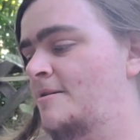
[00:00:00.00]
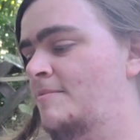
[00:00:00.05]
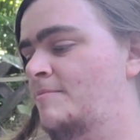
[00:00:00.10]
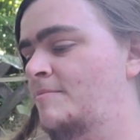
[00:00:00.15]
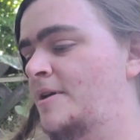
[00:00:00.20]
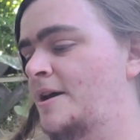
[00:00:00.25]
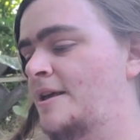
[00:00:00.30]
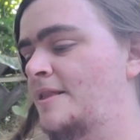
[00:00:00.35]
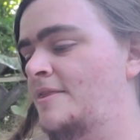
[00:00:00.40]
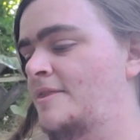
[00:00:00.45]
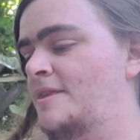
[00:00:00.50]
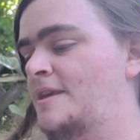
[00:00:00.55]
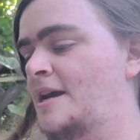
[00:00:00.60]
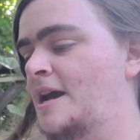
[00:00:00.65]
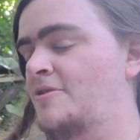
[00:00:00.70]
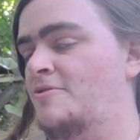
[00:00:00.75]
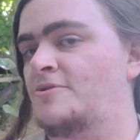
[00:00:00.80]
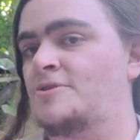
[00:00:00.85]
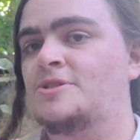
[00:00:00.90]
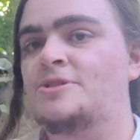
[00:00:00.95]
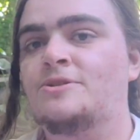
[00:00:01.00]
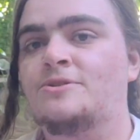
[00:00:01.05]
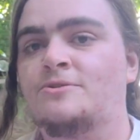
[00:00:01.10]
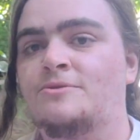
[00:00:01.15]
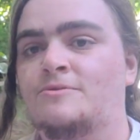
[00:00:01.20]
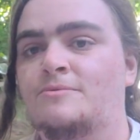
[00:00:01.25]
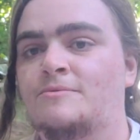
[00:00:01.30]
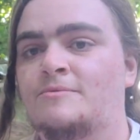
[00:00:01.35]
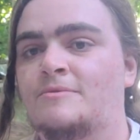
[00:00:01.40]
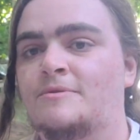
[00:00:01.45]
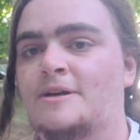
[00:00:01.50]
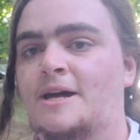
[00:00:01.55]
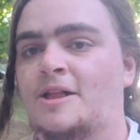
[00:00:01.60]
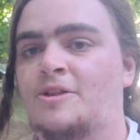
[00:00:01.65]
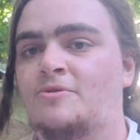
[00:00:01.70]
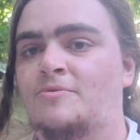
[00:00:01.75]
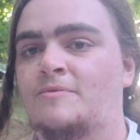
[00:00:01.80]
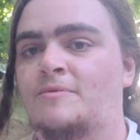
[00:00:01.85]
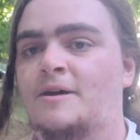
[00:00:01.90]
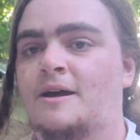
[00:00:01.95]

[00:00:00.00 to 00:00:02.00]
but the other 2 color